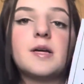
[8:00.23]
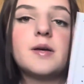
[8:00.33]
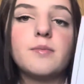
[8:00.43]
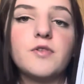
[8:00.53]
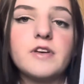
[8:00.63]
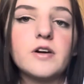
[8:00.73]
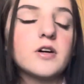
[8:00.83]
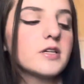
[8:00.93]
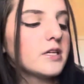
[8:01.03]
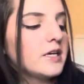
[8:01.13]
moving
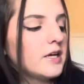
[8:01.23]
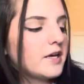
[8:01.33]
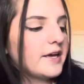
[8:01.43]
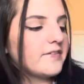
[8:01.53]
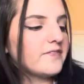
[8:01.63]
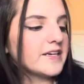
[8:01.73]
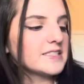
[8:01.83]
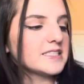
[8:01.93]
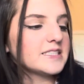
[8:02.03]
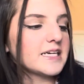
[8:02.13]
on, invest
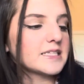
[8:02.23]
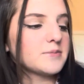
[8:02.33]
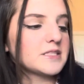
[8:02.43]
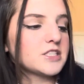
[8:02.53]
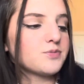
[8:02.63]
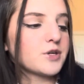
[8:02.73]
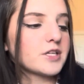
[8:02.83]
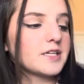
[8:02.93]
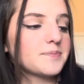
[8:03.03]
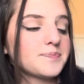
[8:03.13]
in text message
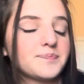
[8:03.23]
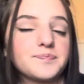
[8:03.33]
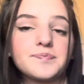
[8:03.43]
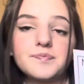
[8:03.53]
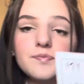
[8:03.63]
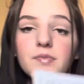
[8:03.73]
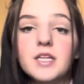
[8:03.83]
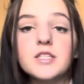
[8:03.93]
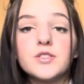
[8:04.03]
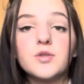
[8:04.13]
marketing.
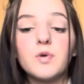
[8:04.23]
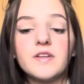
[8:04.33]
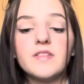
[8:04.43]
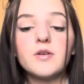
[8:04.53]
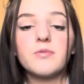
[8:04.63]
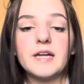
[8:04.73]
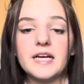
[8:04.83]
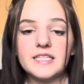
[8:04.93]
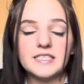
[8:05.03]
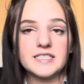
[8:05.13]
So one of the great
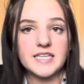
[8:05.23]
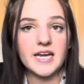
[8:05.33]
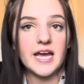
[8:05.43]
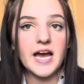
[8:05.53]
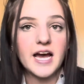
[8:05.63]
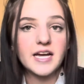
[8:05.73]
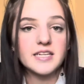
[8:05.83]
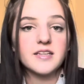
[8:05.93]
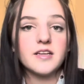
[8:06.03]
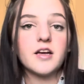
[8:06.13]
ideas that I had
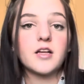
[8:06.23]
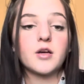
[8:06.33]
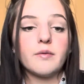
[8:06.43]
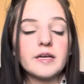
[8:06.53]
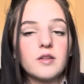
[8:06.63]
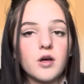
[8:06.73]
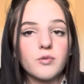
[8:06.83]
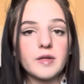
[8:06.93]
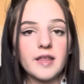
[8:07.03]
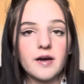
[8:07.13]
going along
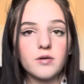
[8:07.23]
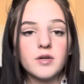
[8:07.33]
with how